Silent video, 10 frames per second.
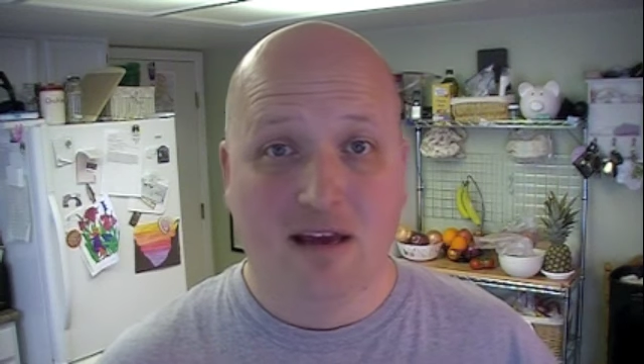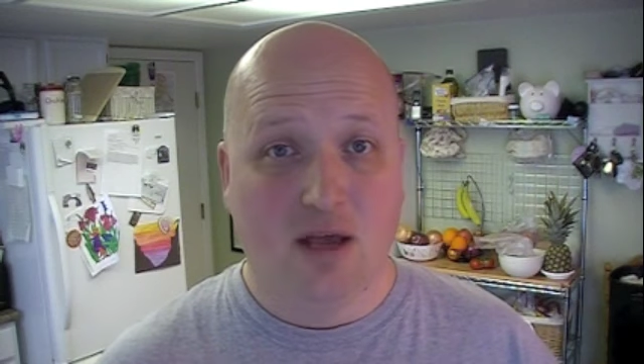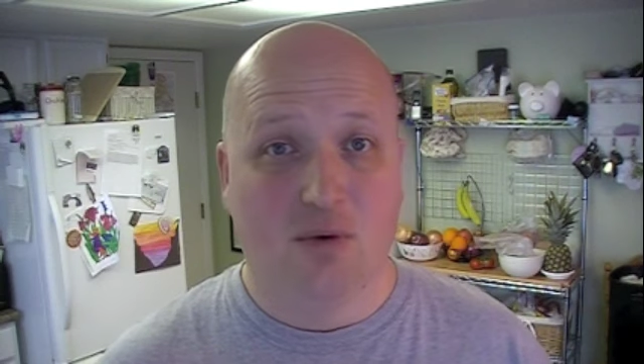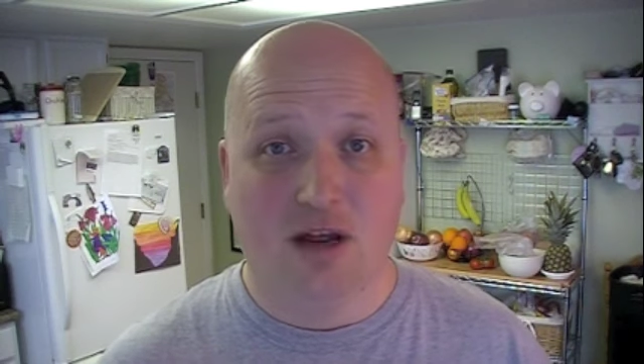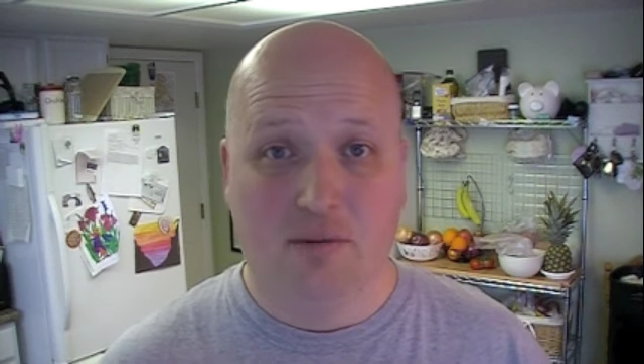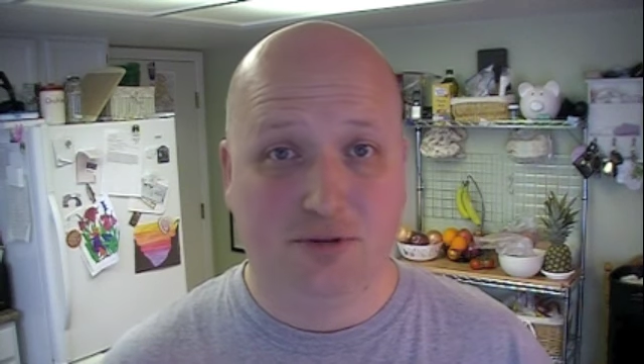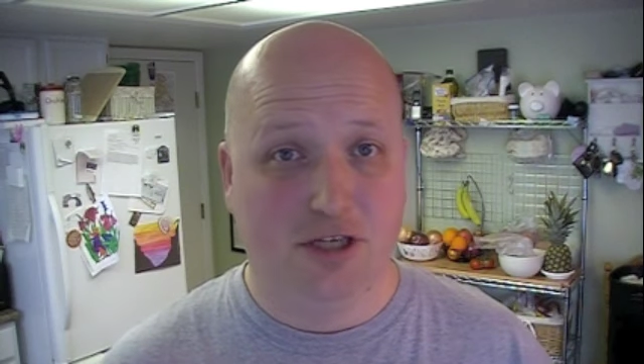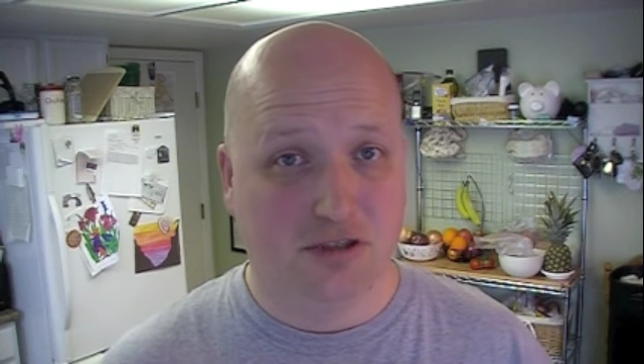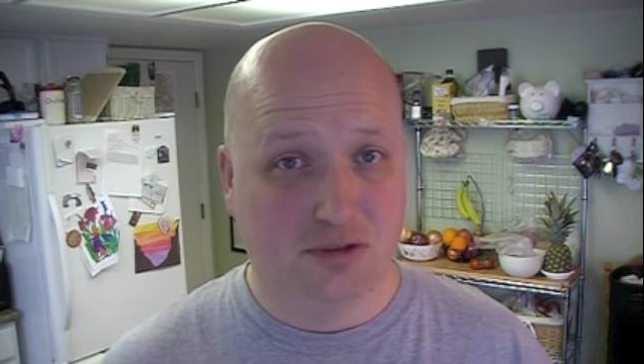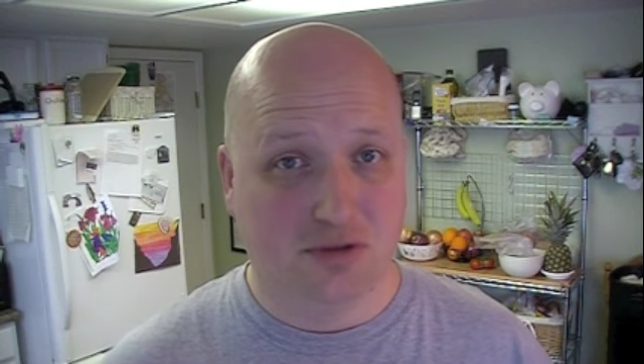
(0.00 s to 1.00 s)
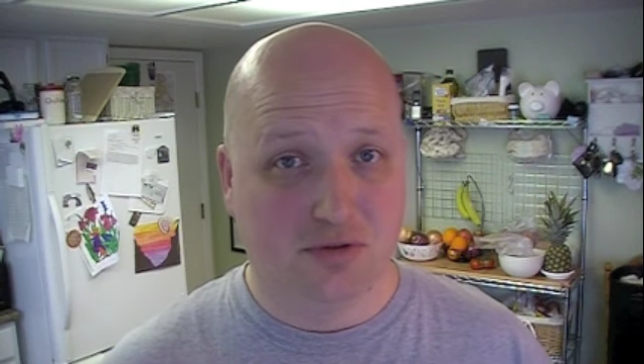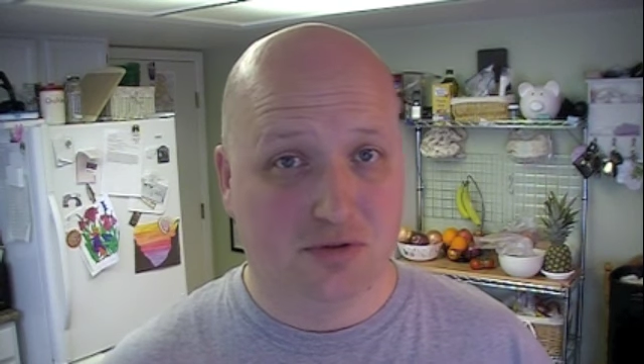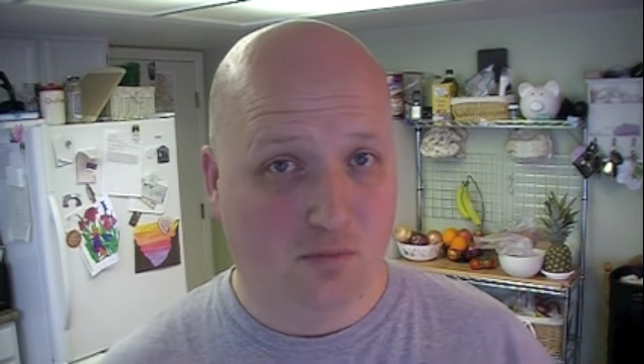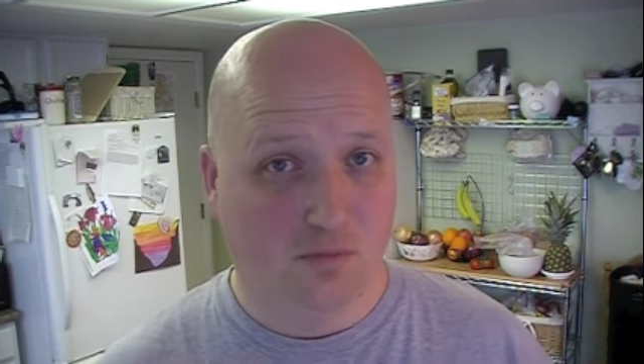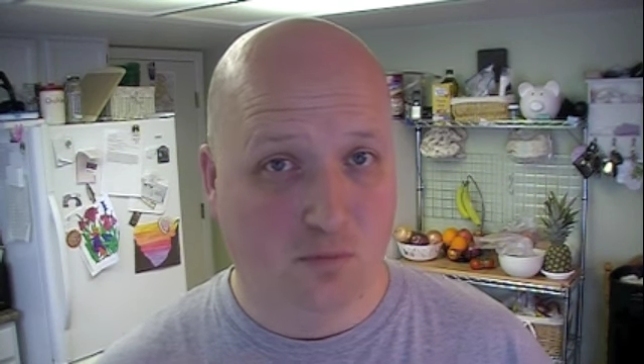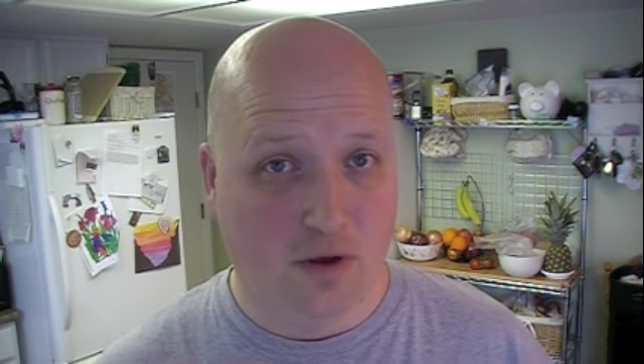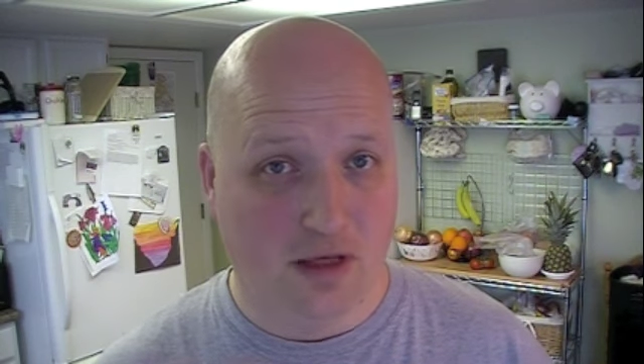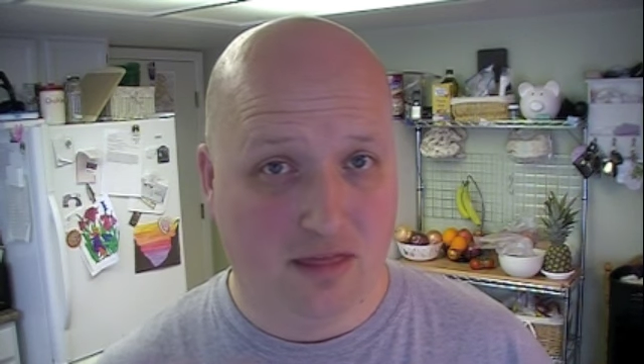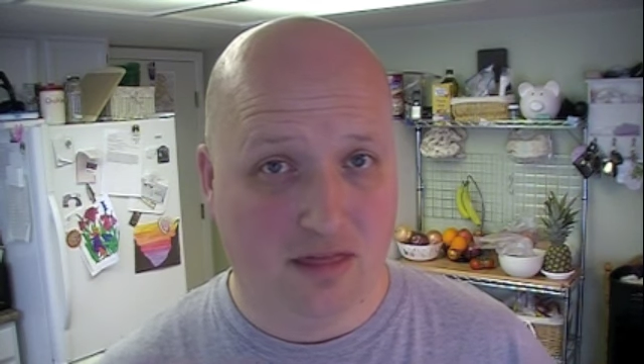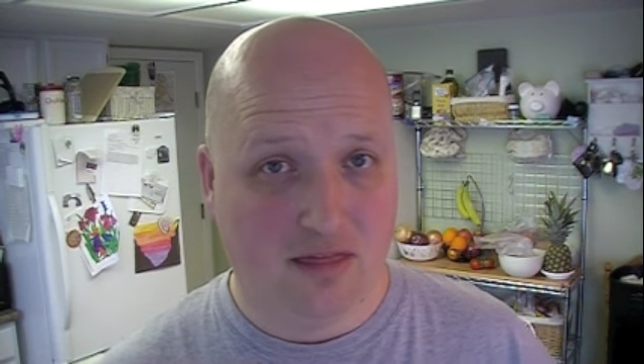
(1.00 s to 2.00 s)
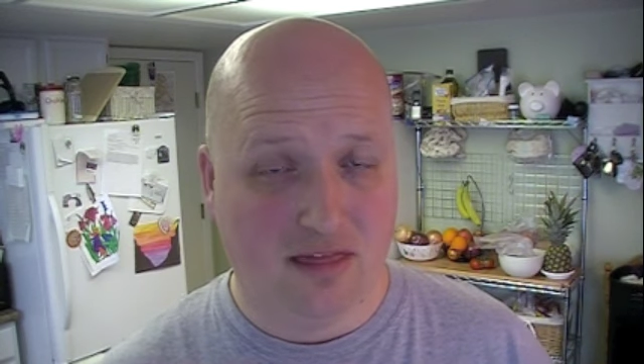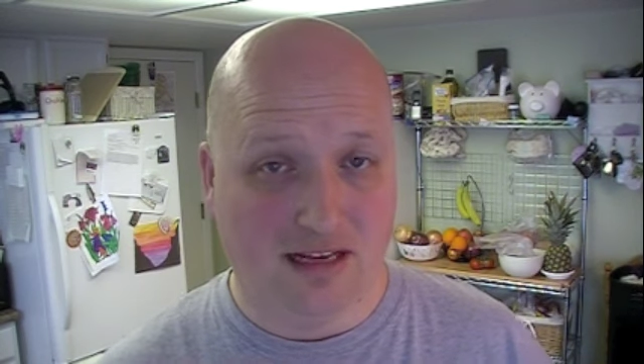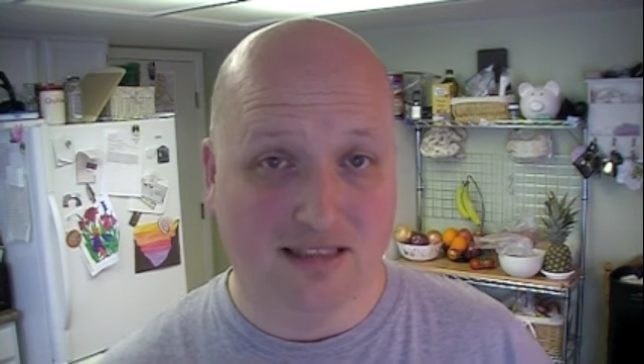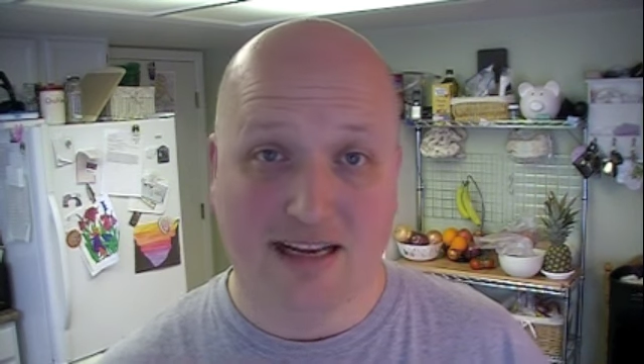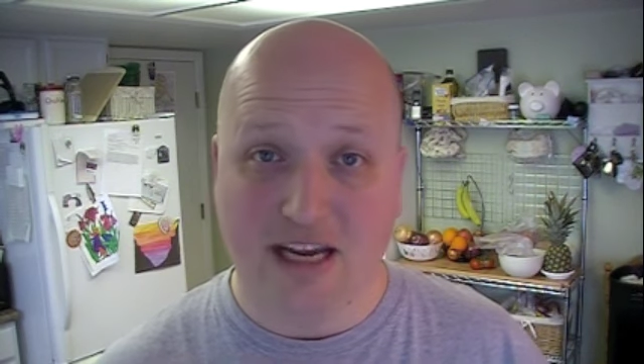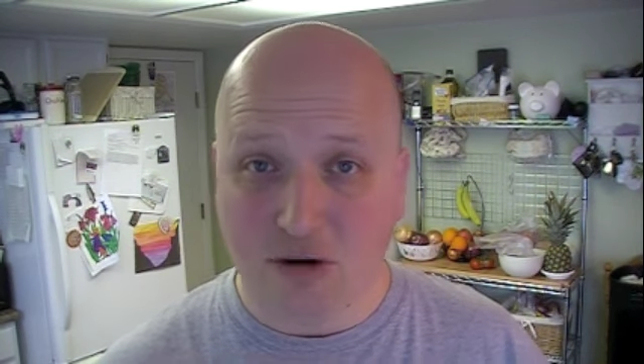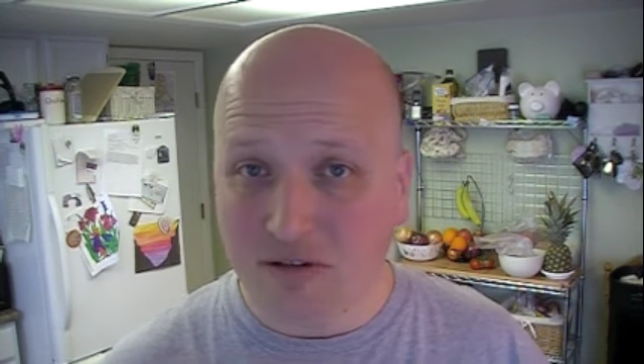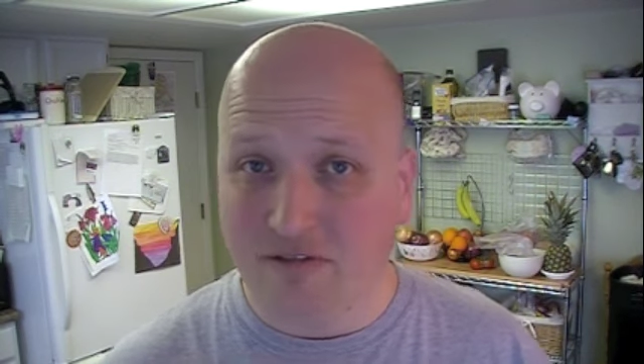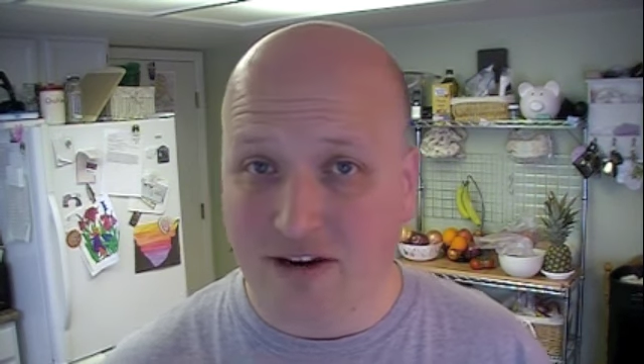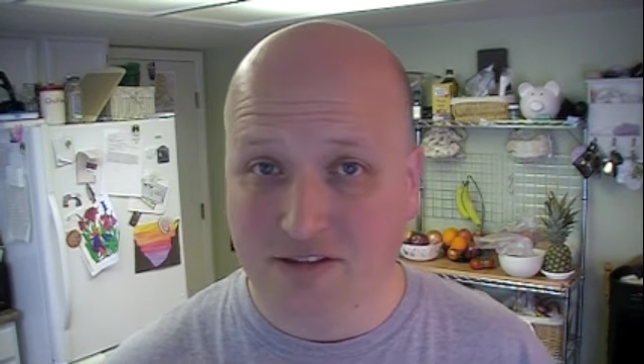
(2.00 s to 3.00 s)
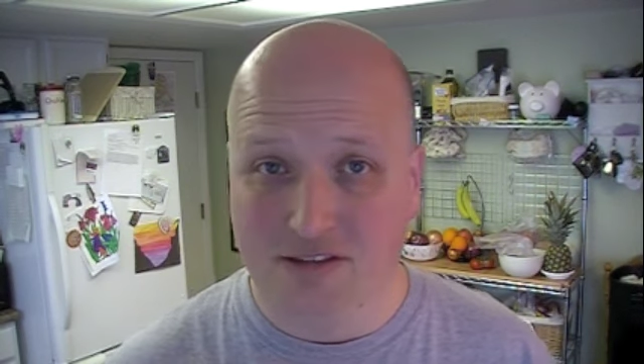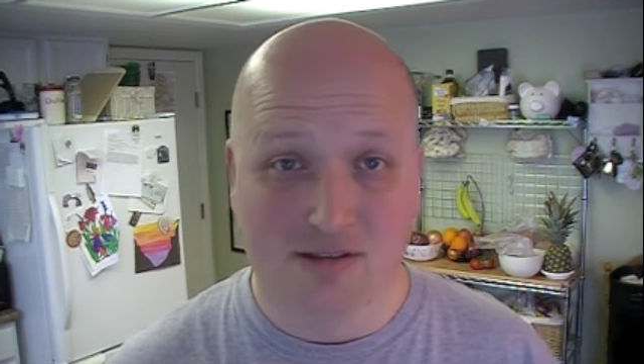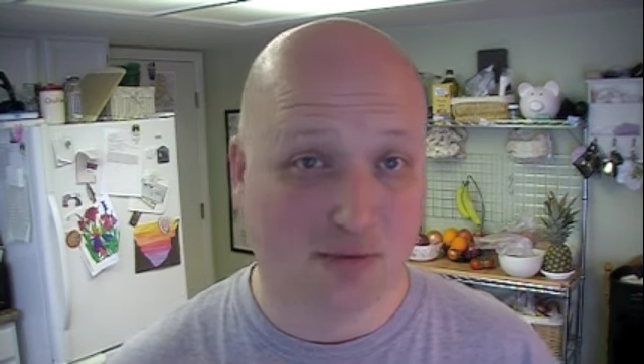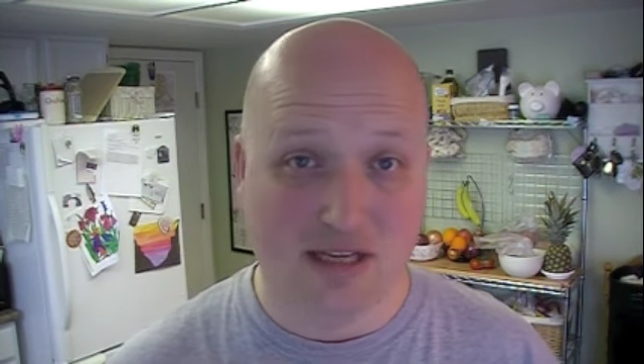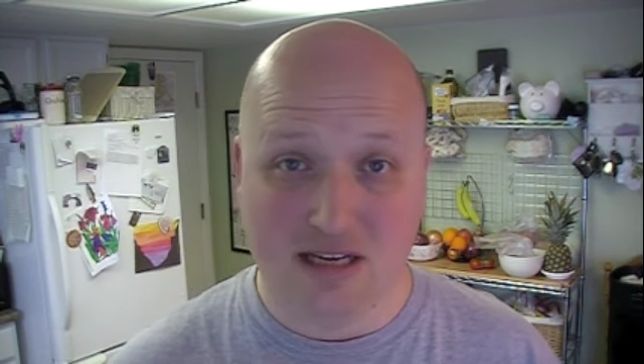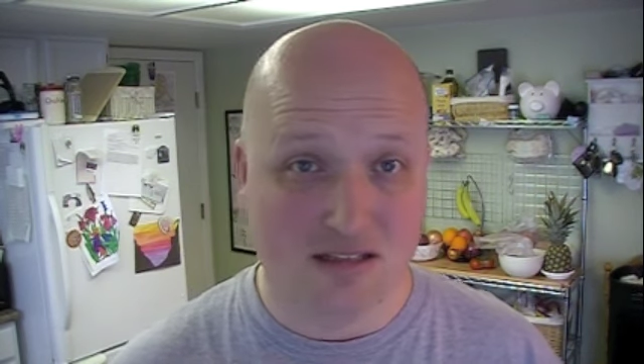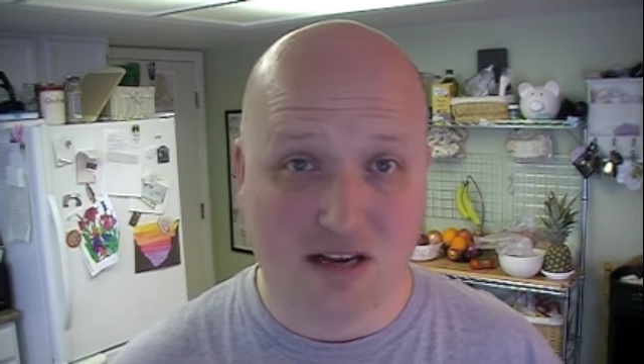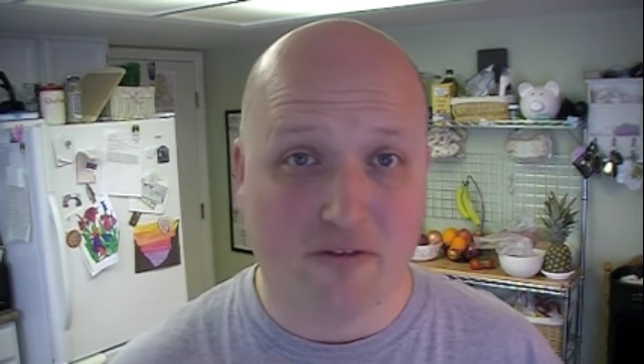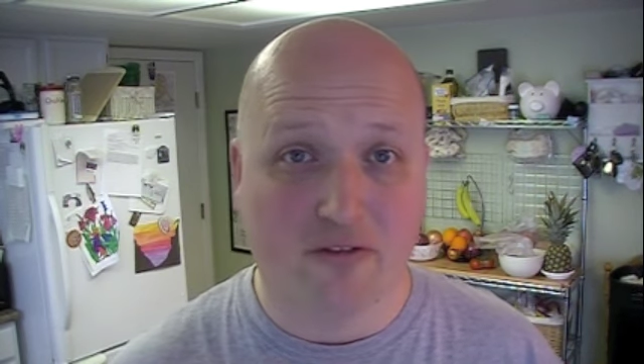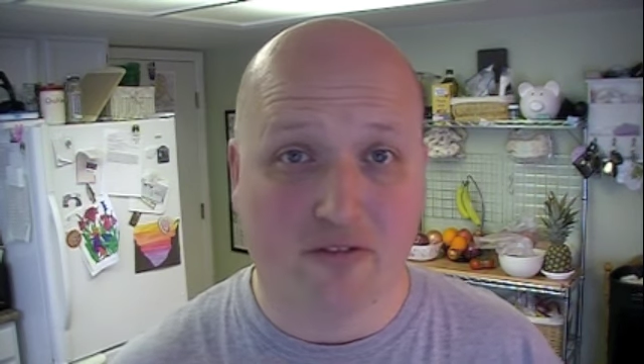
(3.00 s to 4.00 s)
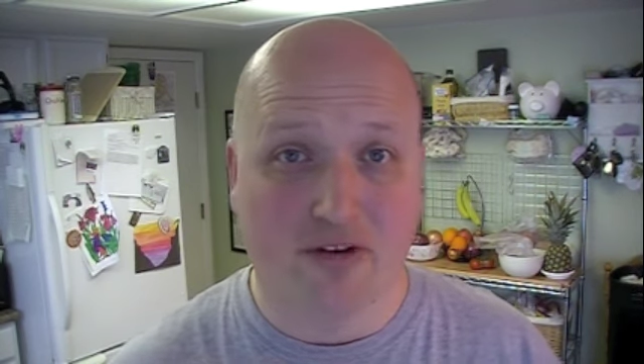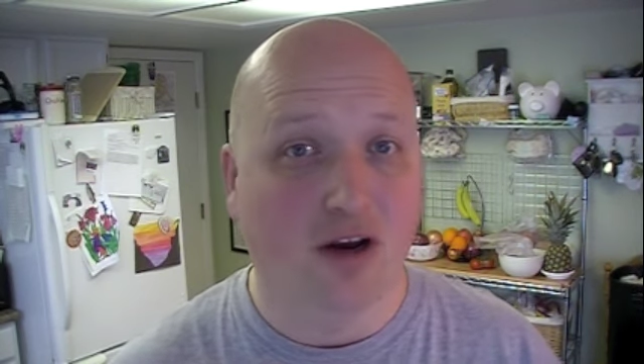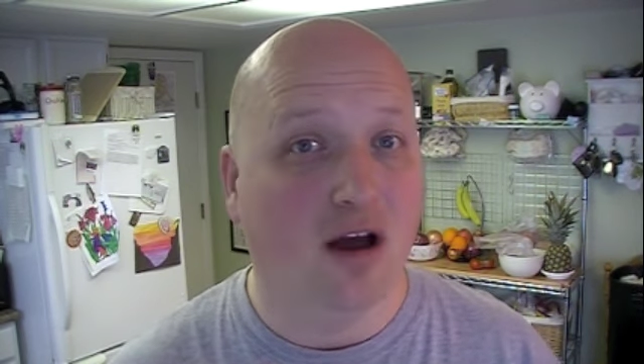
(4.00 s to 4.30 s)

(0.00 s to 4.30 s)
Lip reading: it would help children with things like ear infections, which they didn't suffer from very